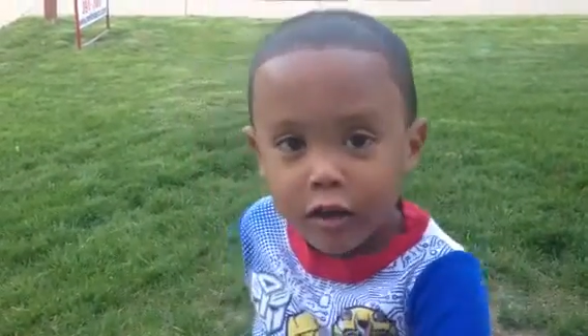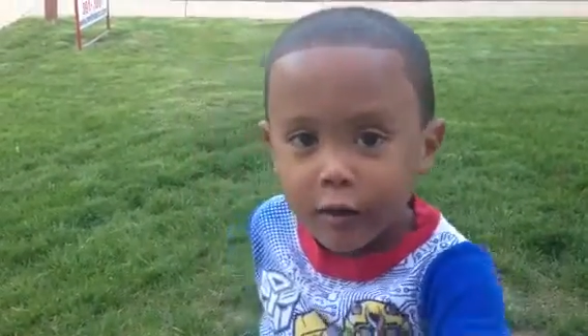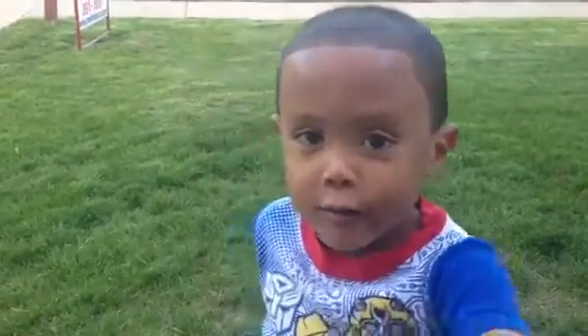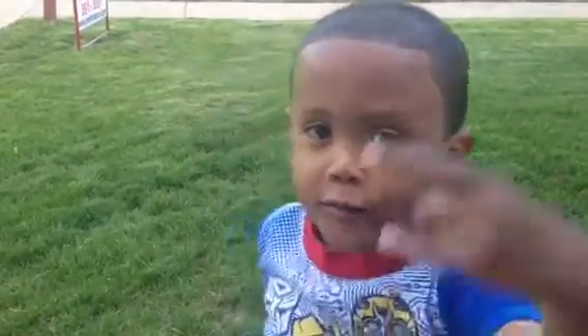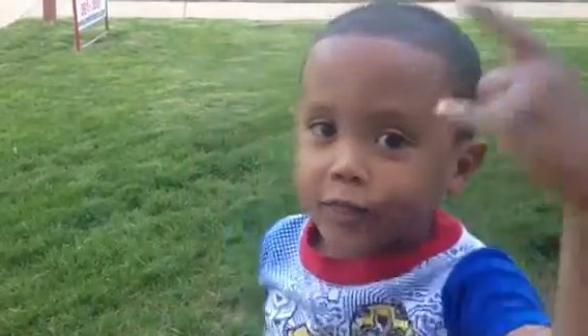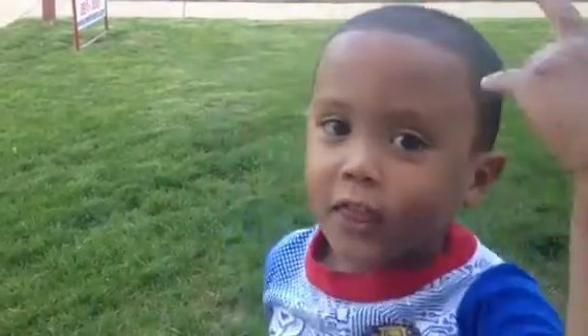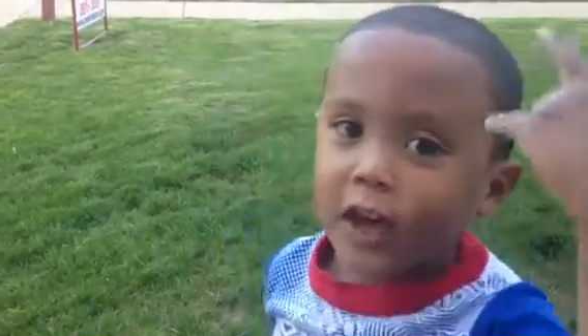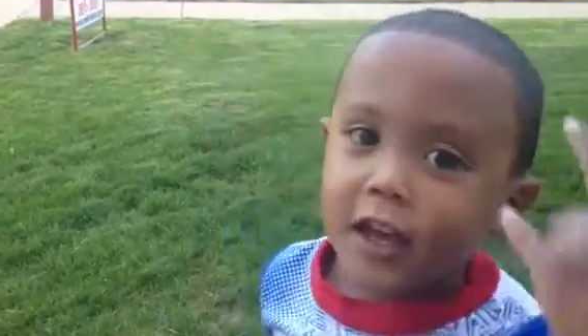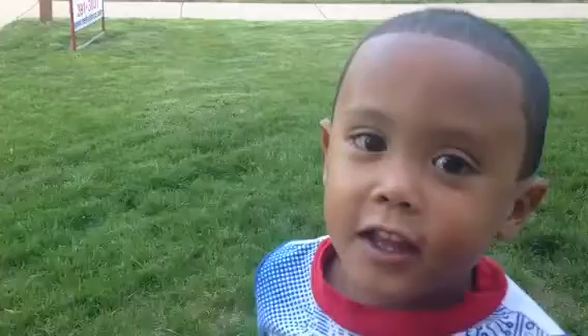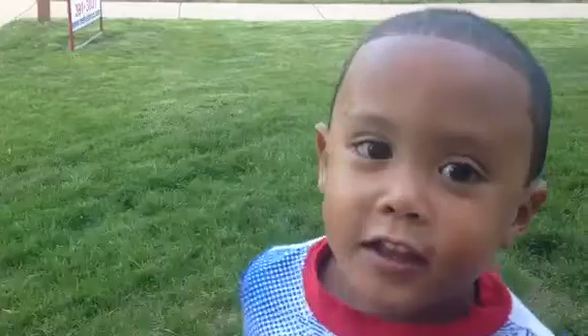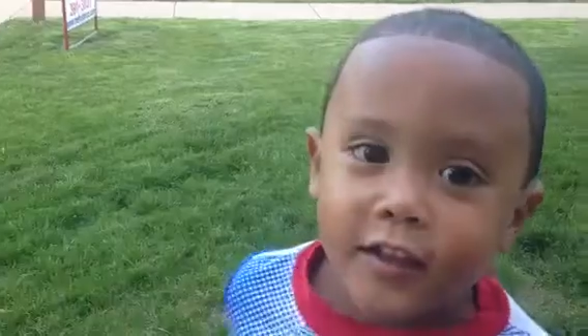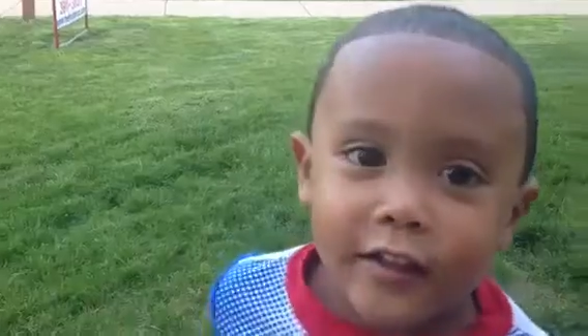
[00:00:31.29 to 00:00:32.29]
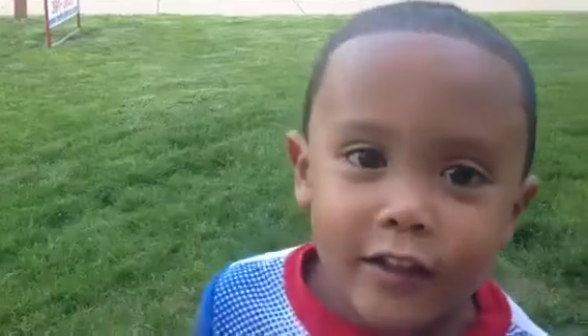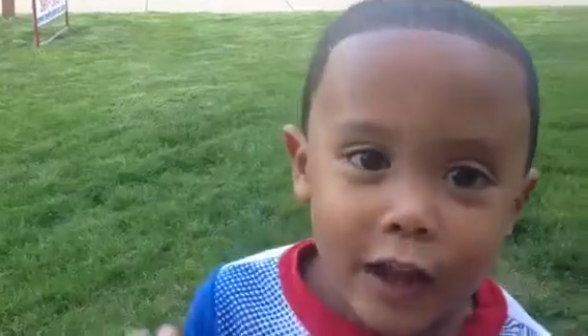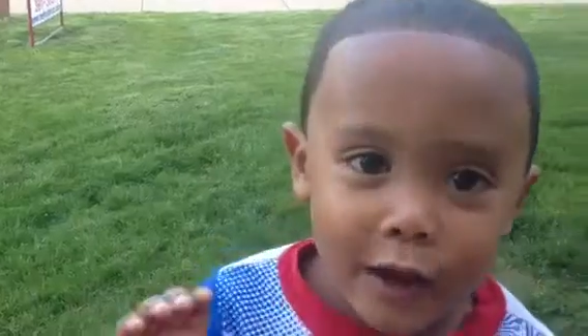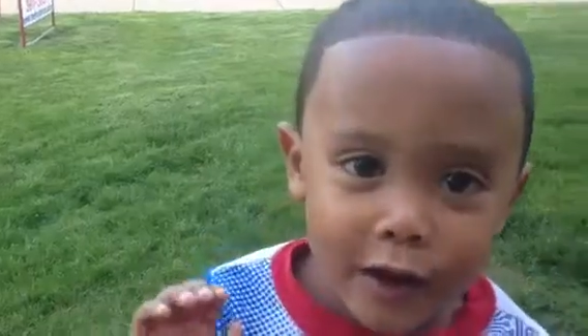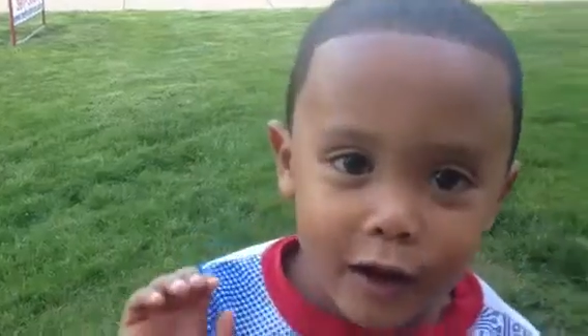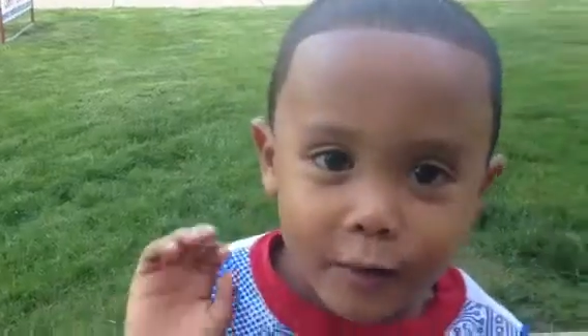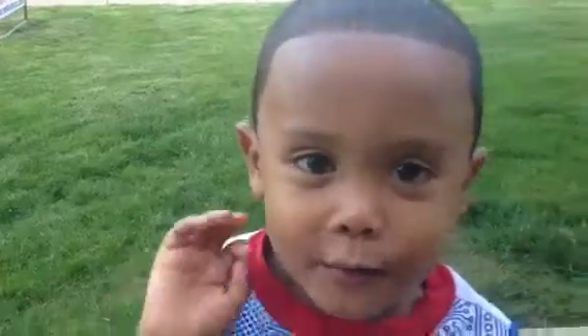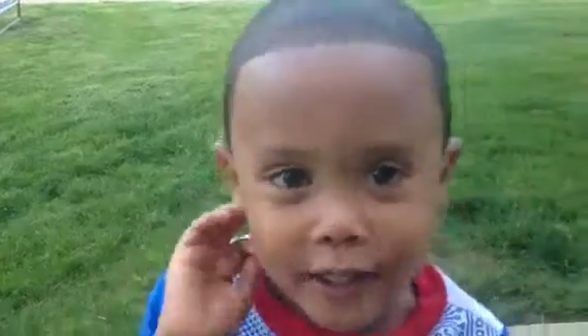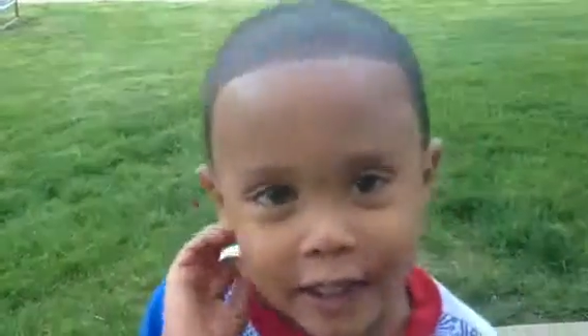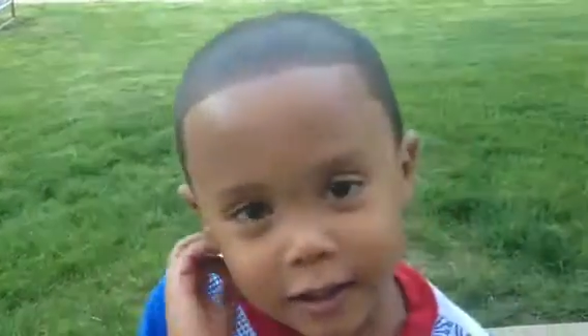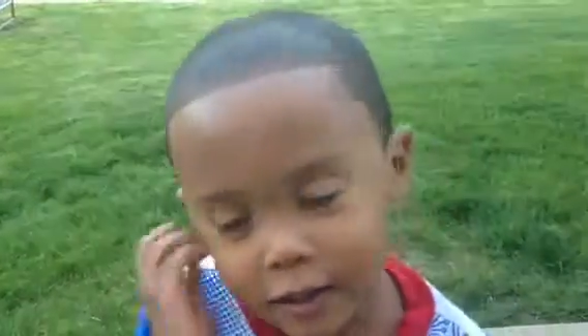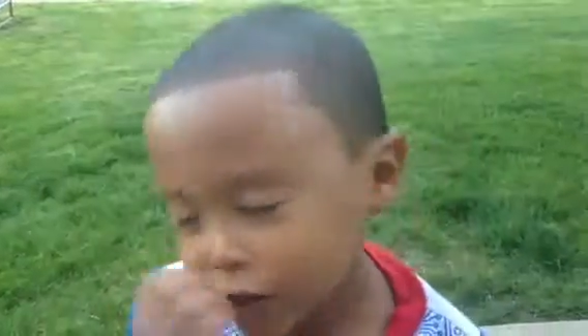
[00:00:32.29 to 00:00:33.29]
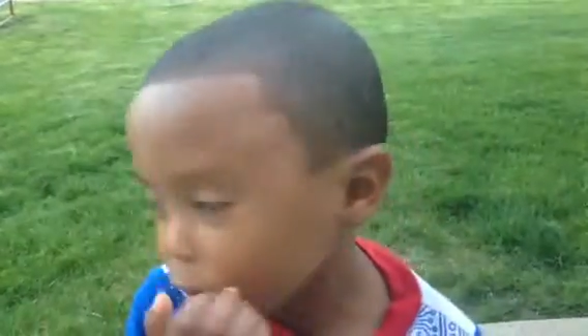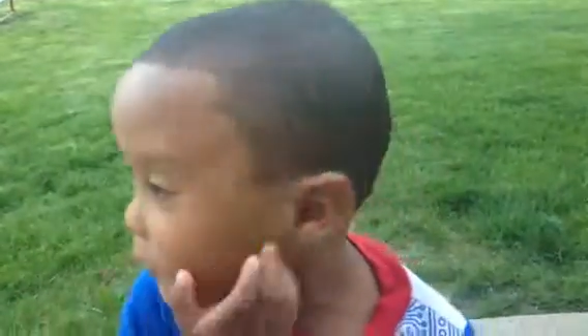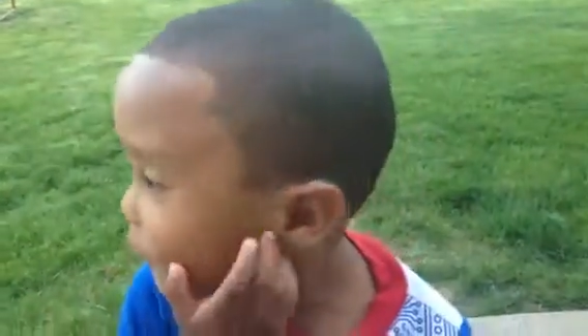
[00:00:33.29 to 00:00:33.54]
um, they um eat so